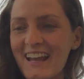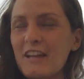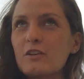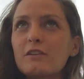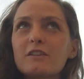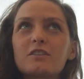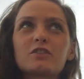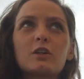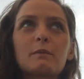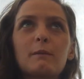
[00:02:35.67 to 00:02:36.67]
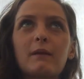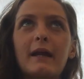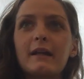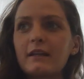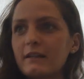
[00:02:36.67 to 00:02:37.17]
In order to stop
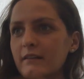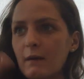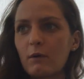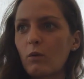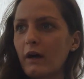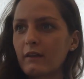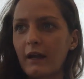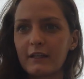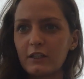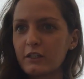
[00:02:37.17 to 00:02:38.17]
complaining, number one, like,